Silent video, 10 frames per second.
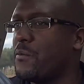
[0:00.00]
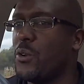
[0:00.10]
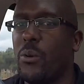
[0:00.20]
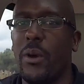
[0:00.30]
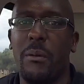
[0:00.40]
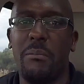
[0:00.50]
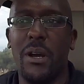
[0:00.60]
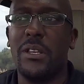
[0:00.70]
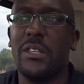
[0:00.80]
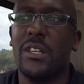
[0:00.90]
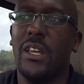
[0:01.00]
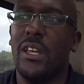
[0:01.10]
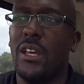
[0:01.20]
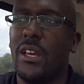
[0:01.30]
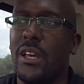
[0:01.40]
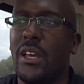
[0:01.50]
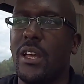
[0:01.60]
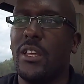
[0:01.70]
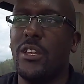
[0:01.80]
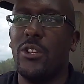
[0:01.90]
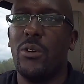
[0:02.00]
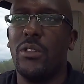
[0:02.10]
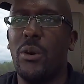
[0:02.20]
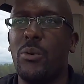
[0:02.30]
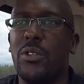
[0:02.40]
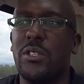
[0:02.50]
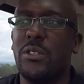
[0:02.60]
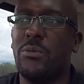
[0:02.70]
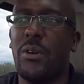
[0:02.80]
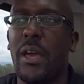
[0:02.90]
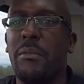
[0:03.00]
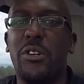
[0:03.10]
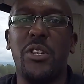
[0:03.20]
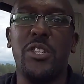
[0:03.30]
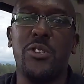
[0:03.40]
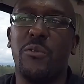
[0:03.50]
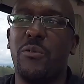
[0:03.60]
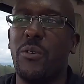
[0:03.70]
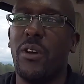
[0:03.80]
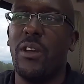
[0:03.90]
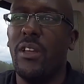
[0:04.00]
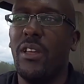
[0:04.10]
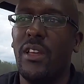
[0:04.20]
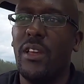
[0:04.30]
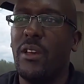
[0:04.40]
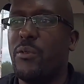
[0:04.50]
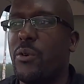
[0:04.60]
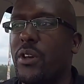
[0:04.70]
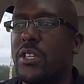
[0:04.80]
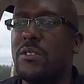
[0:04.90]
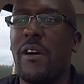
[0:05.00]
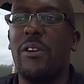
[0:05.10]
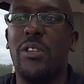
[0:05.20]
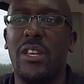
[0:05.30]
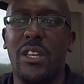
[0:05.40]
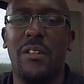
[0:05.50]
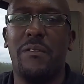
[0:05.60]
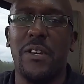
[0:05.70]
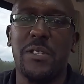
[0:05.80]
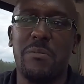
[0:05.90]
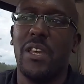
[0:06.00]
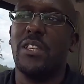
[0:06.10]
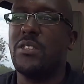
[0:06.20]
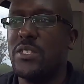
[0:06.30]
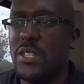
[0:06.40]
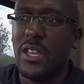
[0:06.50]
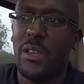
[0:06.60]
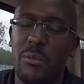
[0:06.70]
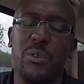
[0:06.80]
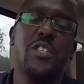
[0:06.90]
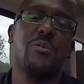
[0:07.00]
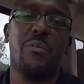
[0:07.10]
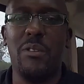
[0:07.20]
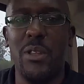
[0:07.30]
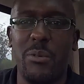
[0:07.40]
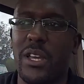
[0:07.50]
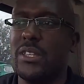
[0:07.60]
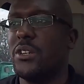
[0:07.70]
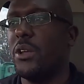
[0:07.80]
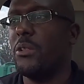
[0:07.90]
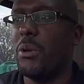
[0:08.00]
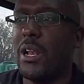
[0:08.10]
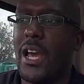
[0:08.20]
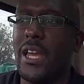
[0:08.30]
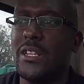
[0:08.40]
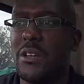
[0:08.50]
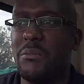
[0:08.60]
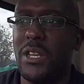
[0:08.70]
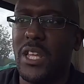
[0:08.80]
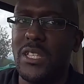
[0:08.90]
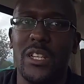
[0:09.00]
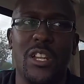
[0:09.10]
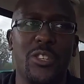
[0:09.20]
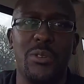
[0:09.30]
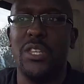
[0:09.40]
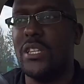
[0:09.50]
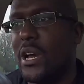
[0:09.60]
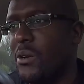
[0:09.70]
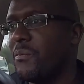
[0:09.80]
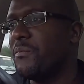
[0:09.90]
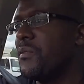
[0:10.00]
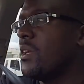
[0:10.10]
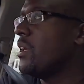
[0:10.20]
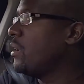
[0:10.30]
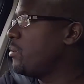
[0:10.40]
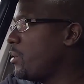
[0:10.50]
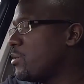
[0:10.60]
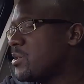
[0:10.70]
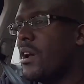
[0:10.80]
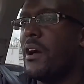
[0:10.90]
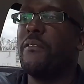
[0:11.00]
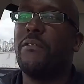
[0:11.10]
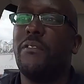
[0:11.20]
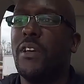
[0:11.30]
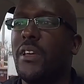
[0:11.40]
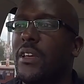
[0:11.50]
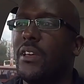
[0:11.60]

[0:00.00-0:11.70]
of nowhere, but you know, there was rhyme and reason for its founding in the first place, which is probably why the railway line terminates in Nanyuki town. We also have